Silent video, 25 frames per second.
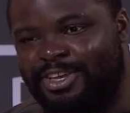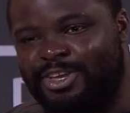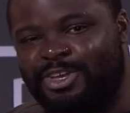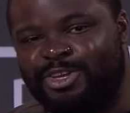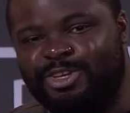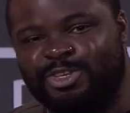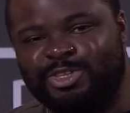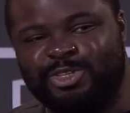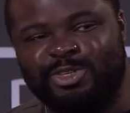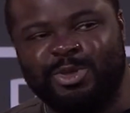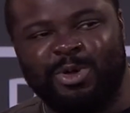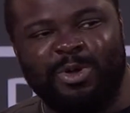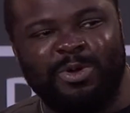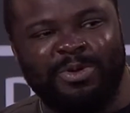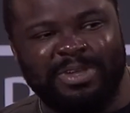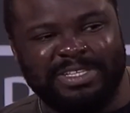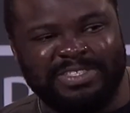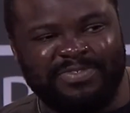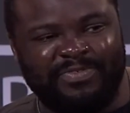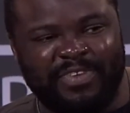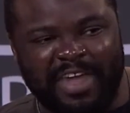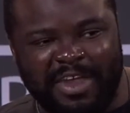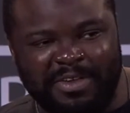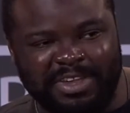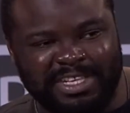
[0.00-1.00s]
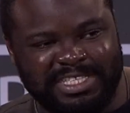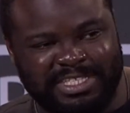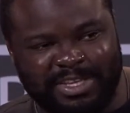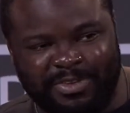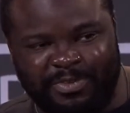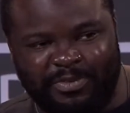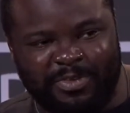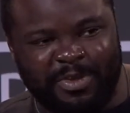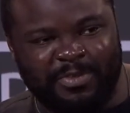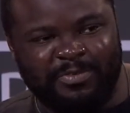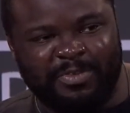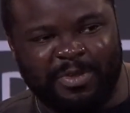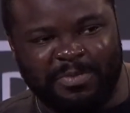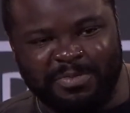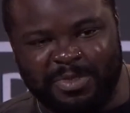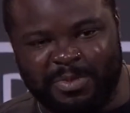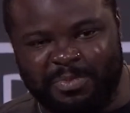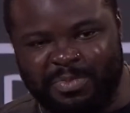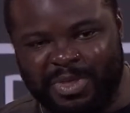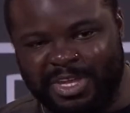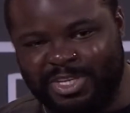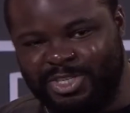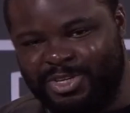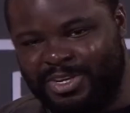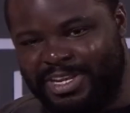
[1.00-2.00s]
So it's very different from the
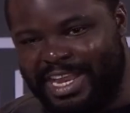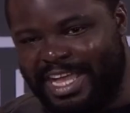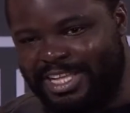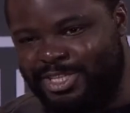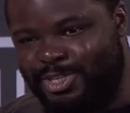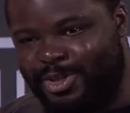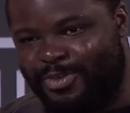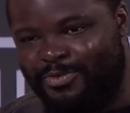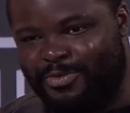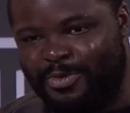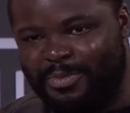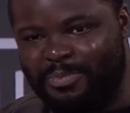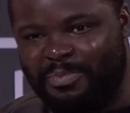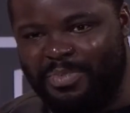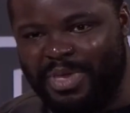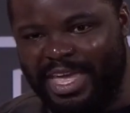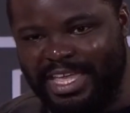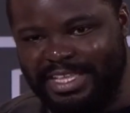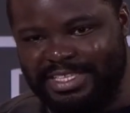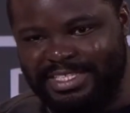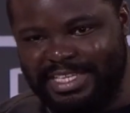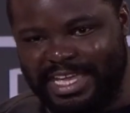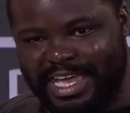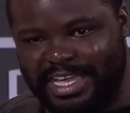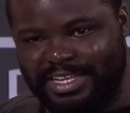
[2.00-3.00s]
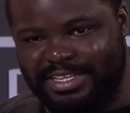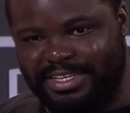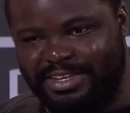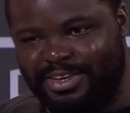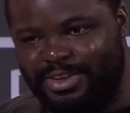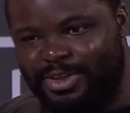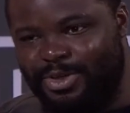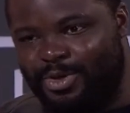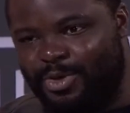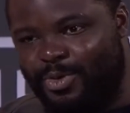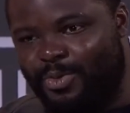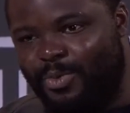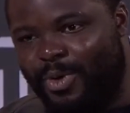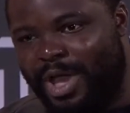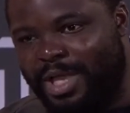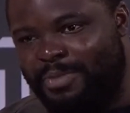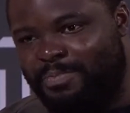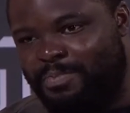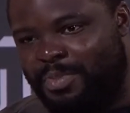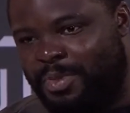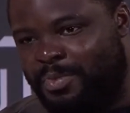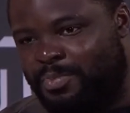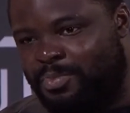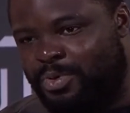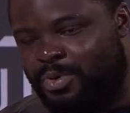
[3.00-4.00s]
picture that's often painted when
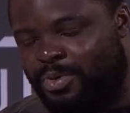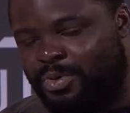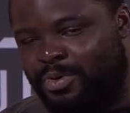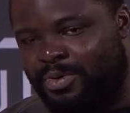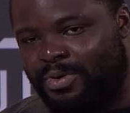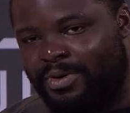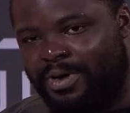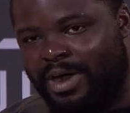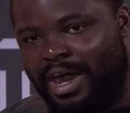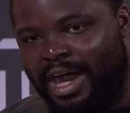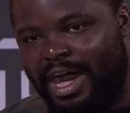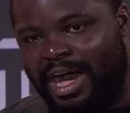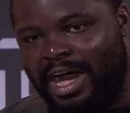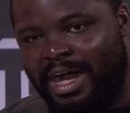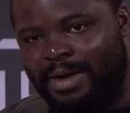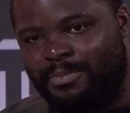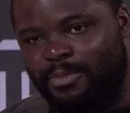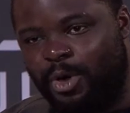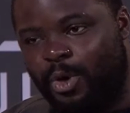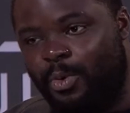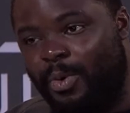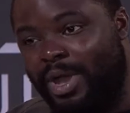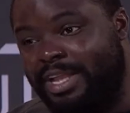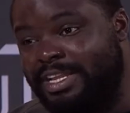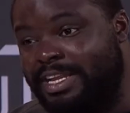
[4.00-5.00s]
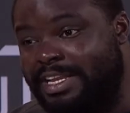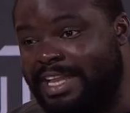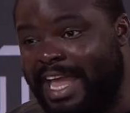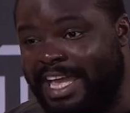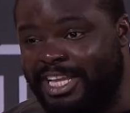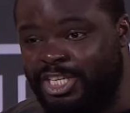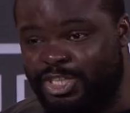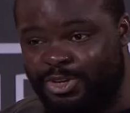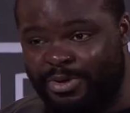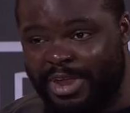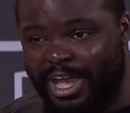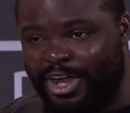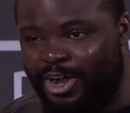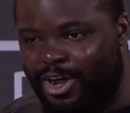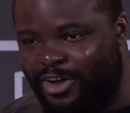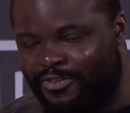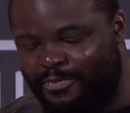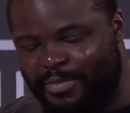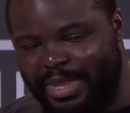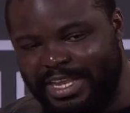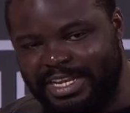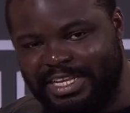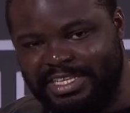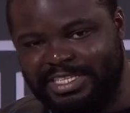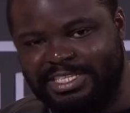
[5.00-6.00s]
people, or when the Nigerian
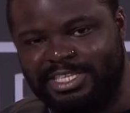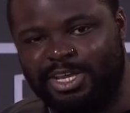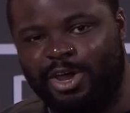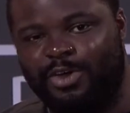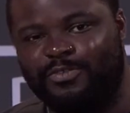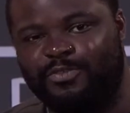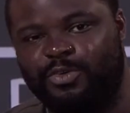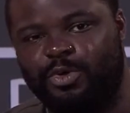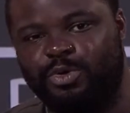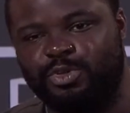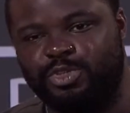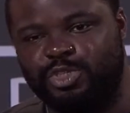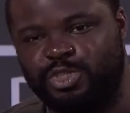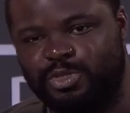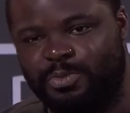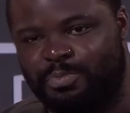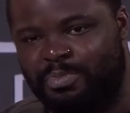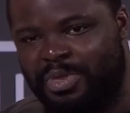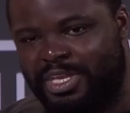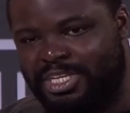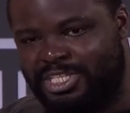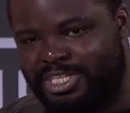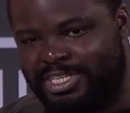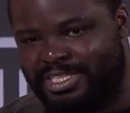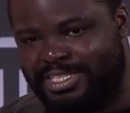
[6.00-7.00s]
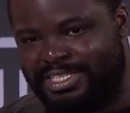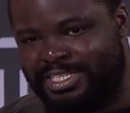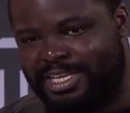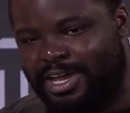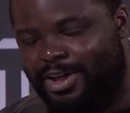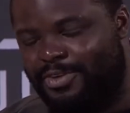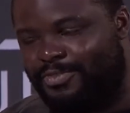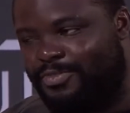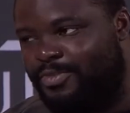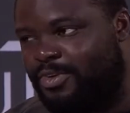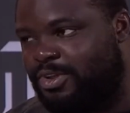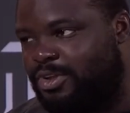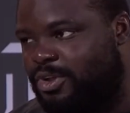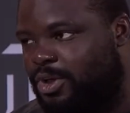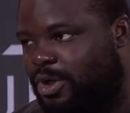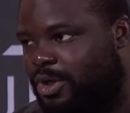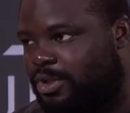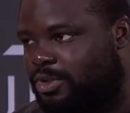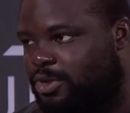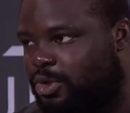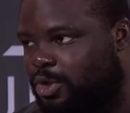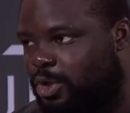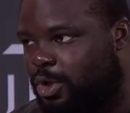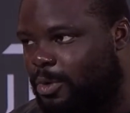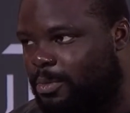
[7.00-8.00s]
government itself goes to pitch itself on
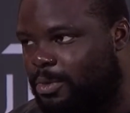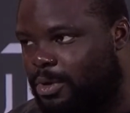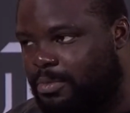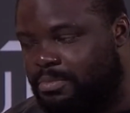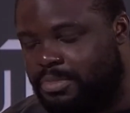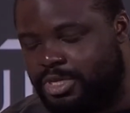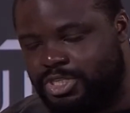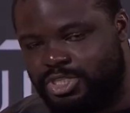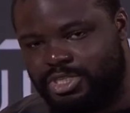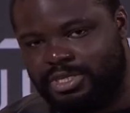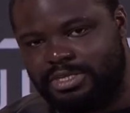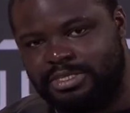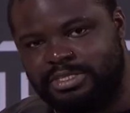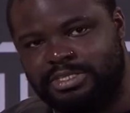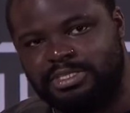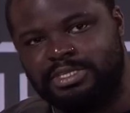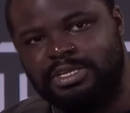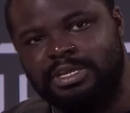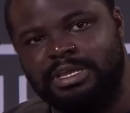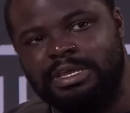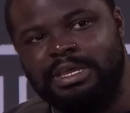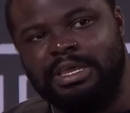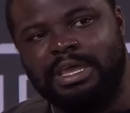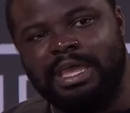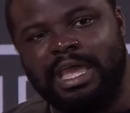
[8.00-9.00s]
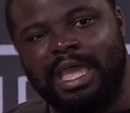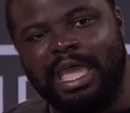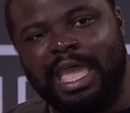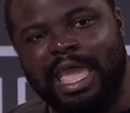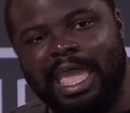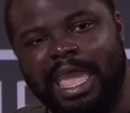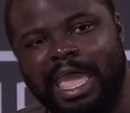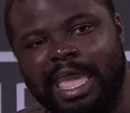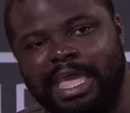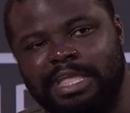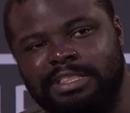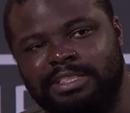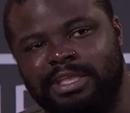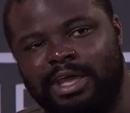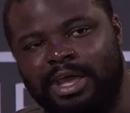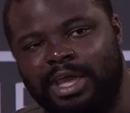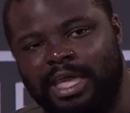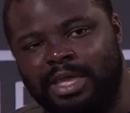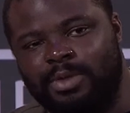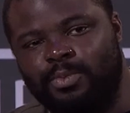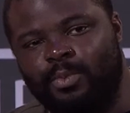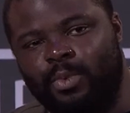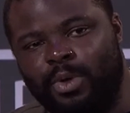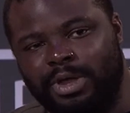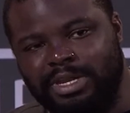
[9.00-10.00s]
global missions.
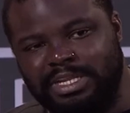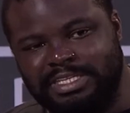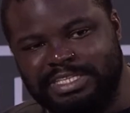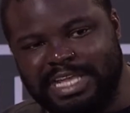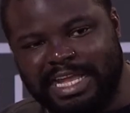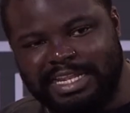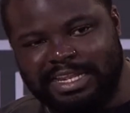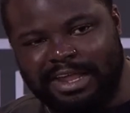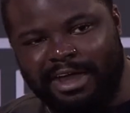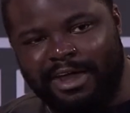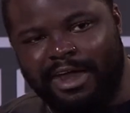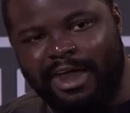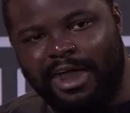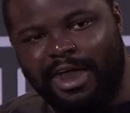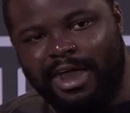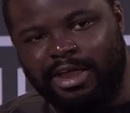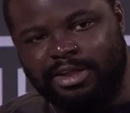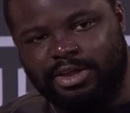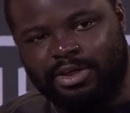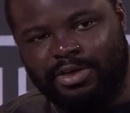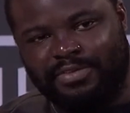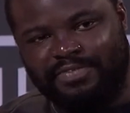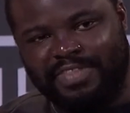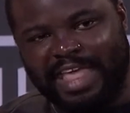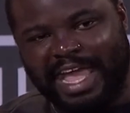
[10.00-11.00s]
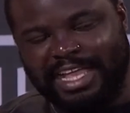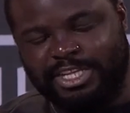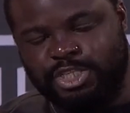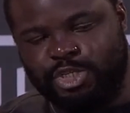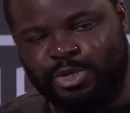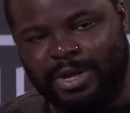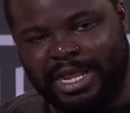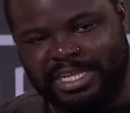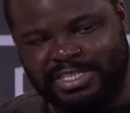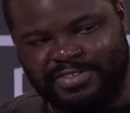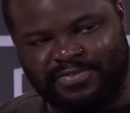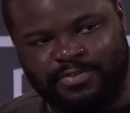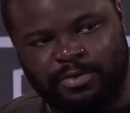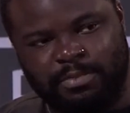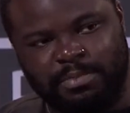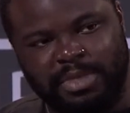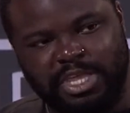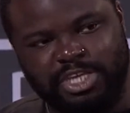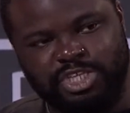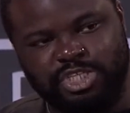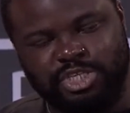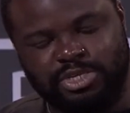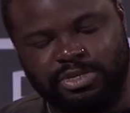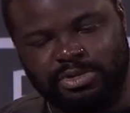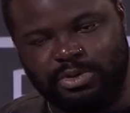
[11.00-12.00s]
And what is at the heart of that
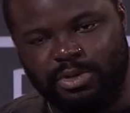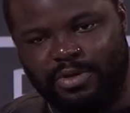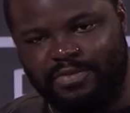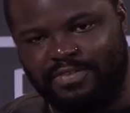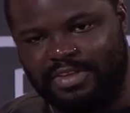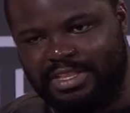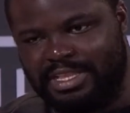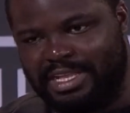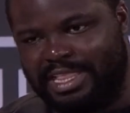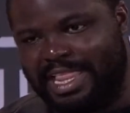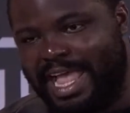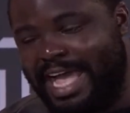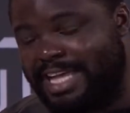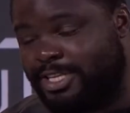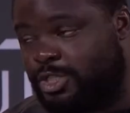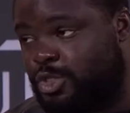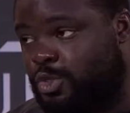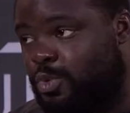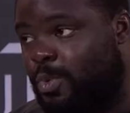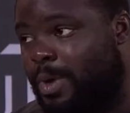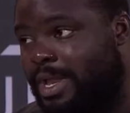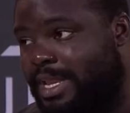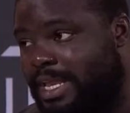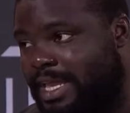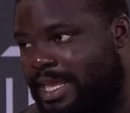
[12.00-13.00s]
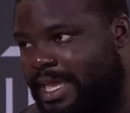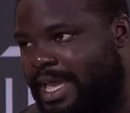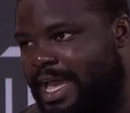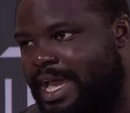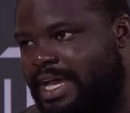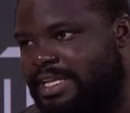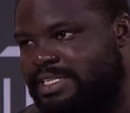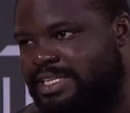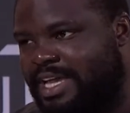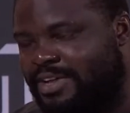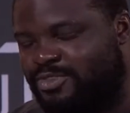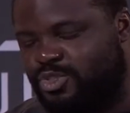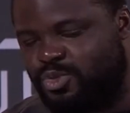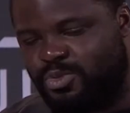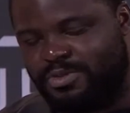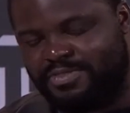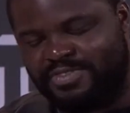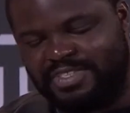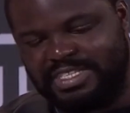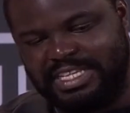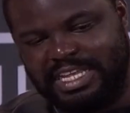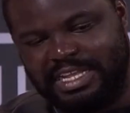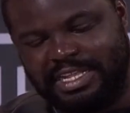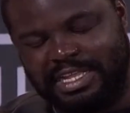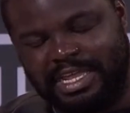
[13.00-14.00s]
transformation over the last 20 years, as we've
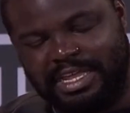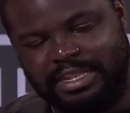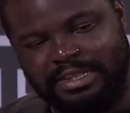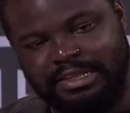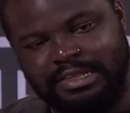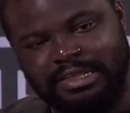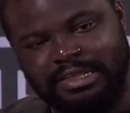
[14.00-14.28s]
seen it,